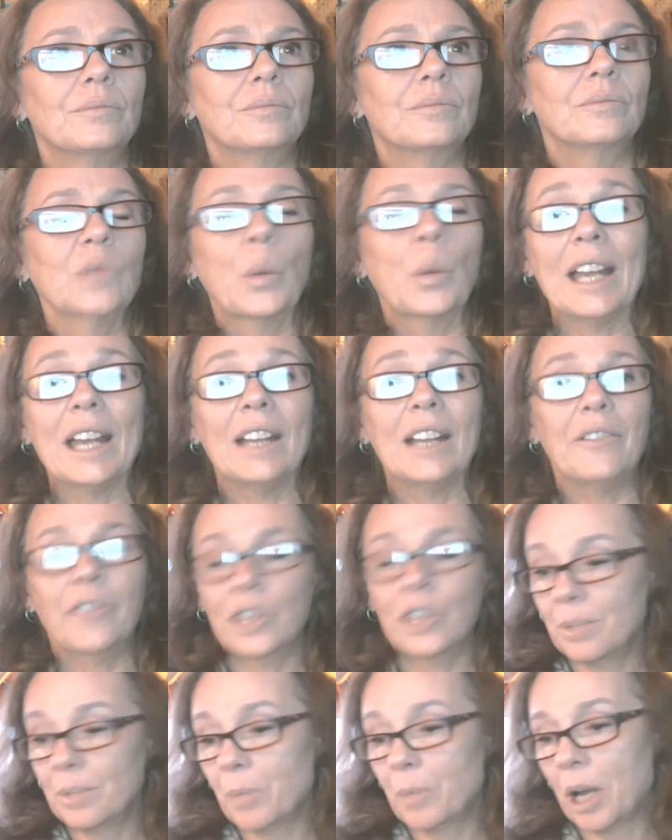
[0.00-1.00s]
Waiting for
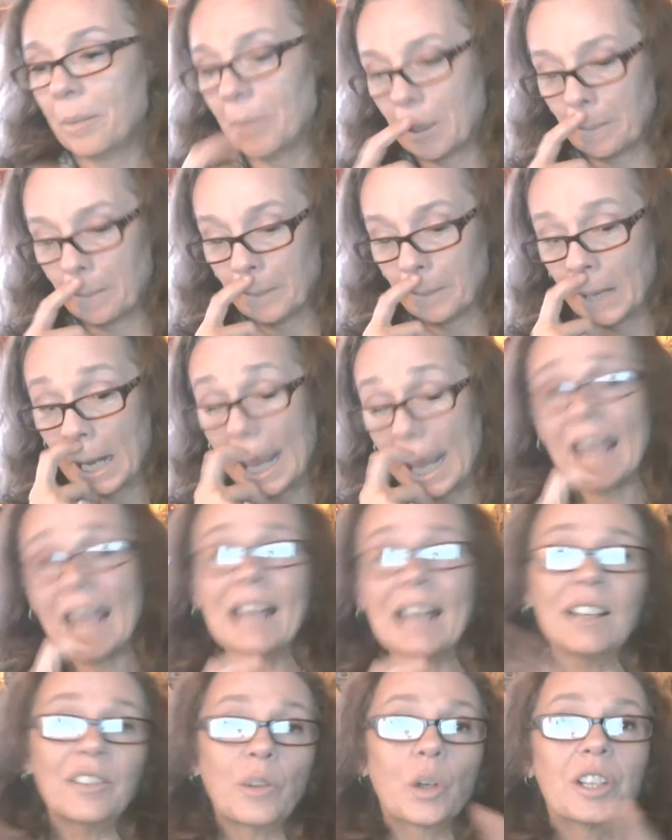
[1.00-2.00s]
it to pop up.
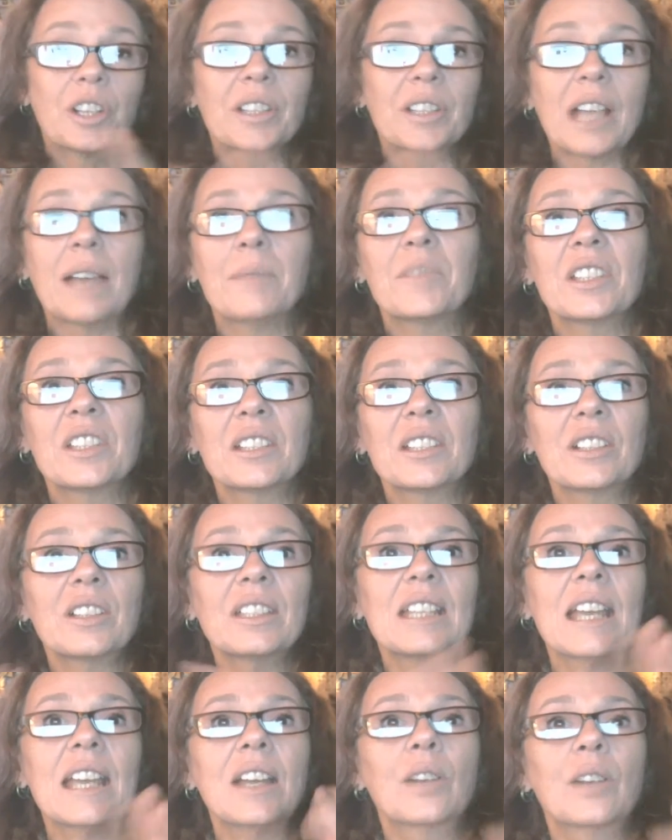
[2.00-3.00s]
And of course, I'm still
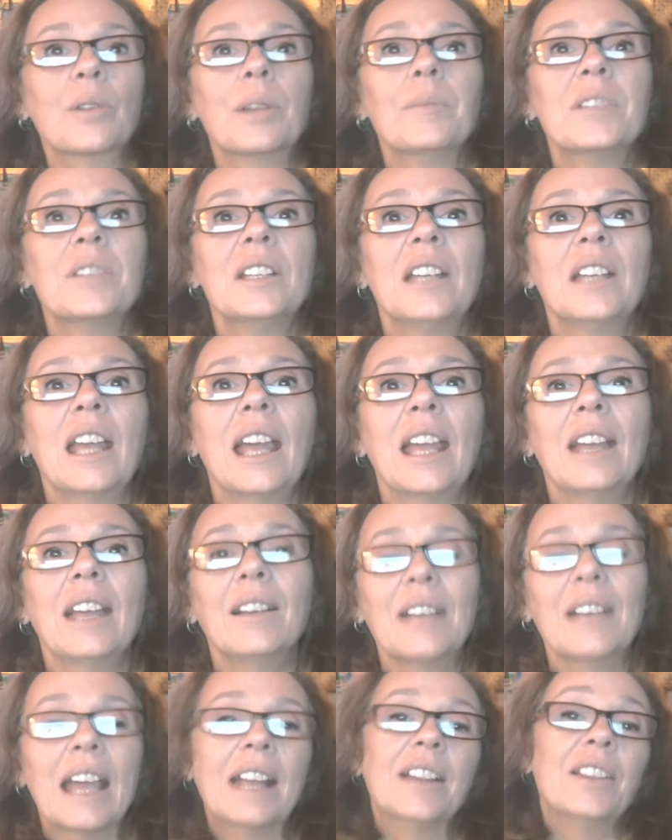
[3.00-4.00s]
Dankrupt today,
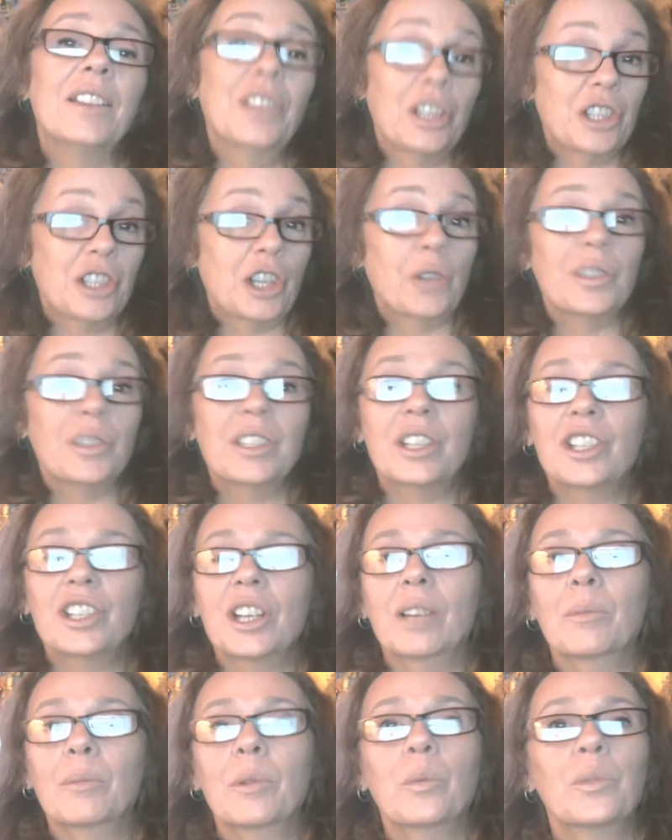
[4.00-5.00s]
and the Toasted
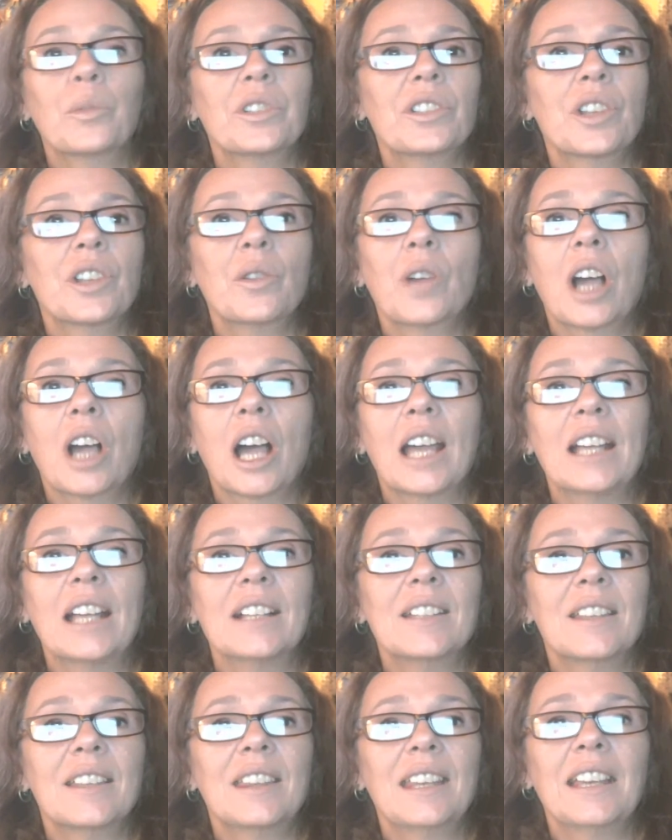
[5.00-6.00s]
Gentleman was so kind
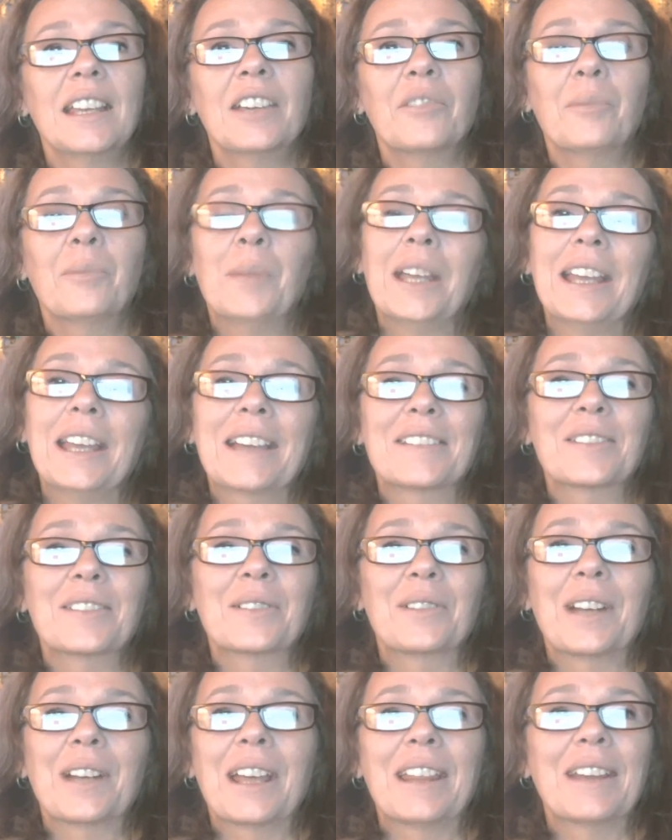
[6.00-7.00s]
to think of me
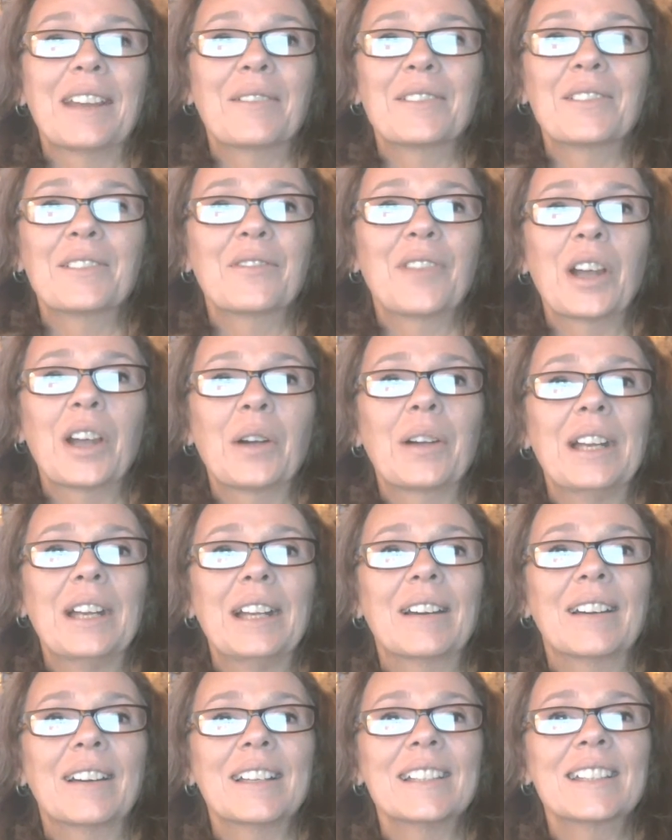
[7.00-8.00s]
yesterday. That was very
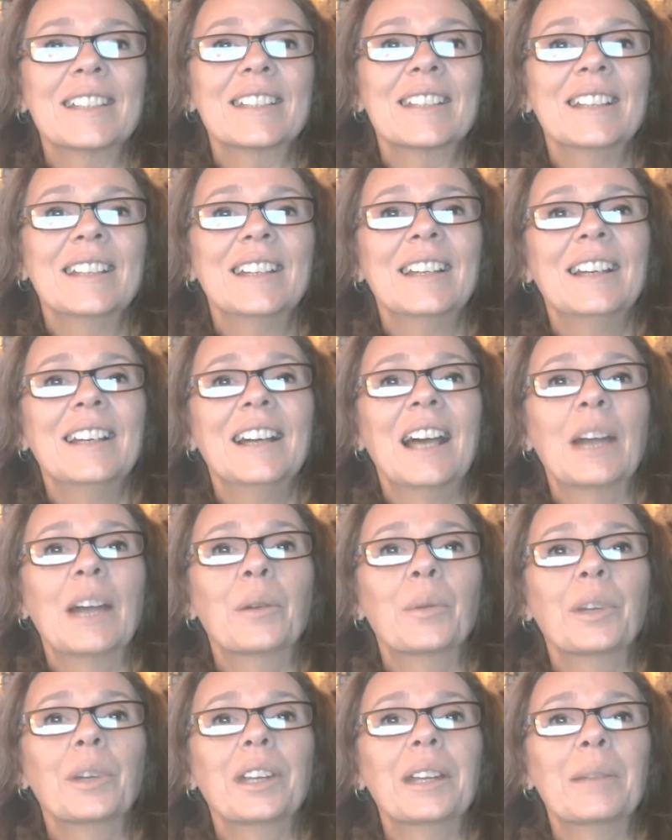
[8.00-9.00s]
nice. I
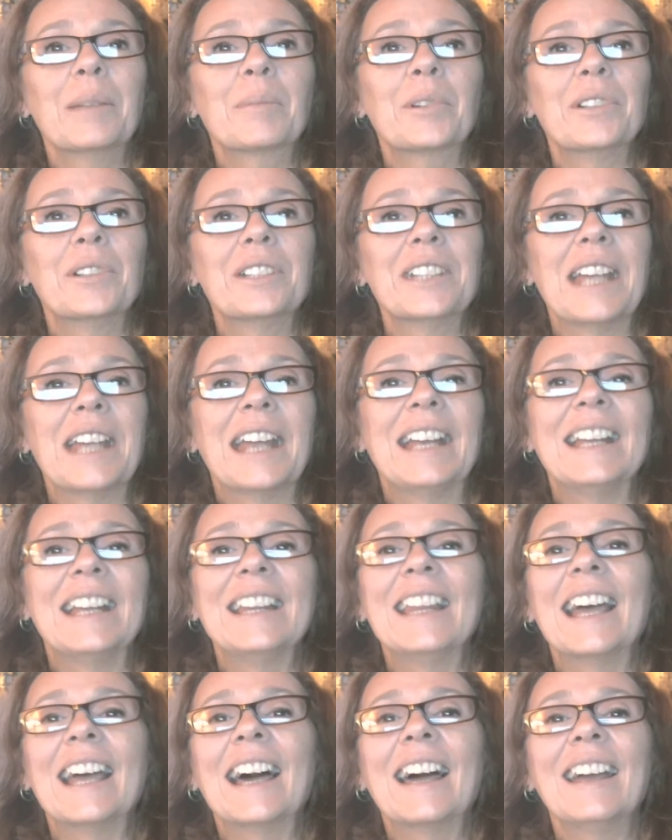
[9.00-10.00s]
really appreciated
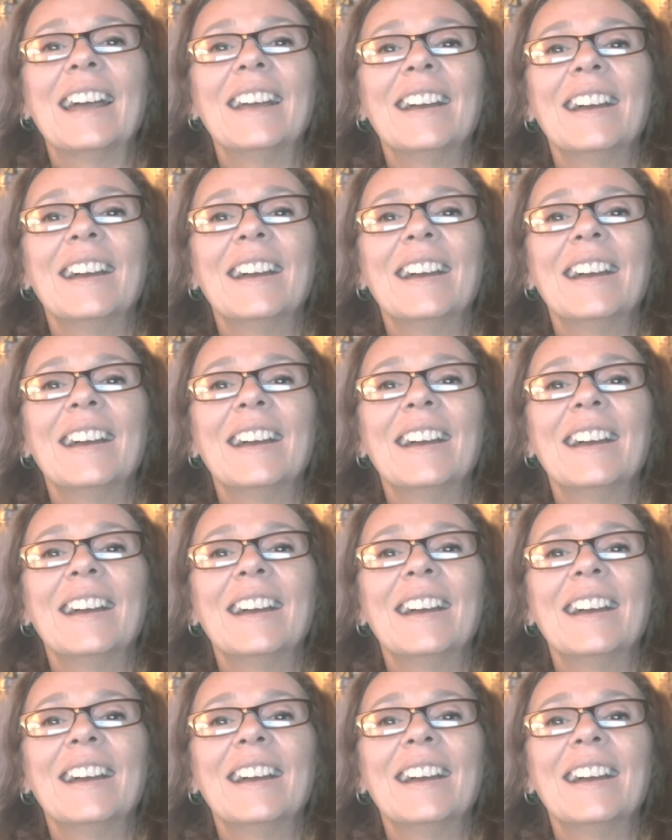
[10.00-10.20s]
that.